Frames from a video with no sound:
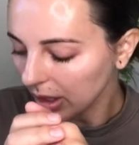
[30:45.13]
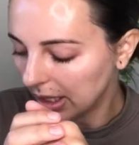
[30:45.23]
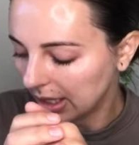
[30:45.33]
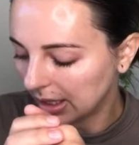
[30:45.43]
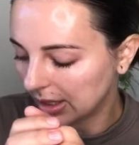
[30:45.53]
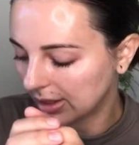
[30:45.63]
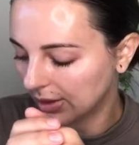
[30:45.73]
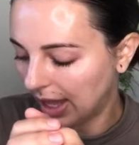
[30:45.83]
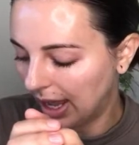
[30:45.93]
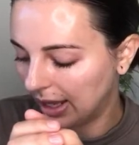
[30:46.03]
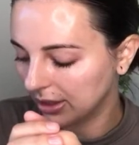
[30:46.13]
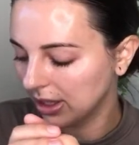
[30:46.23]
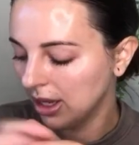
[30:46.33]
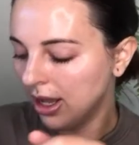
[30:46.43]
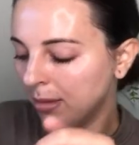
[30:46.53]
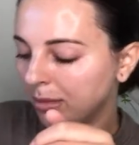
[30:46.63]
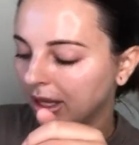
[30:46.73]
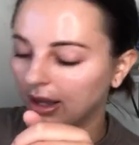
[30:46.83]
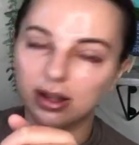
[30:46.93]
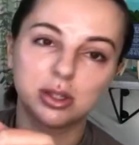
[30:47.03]
is that
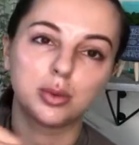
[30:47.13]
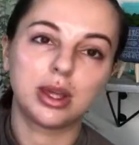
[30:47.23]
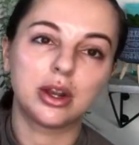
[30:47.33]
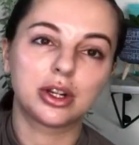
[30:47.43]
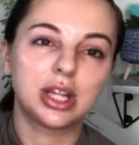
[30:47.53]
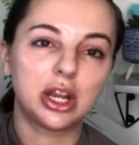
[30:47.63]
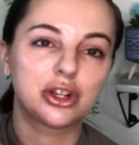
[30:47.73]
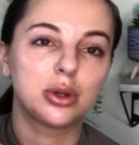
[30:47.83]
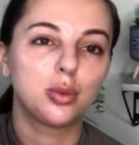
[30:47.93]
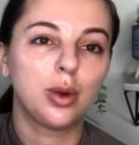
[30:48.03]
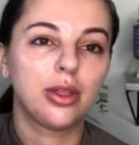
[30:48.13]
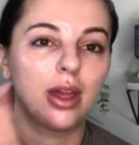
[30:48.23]
because with irritation with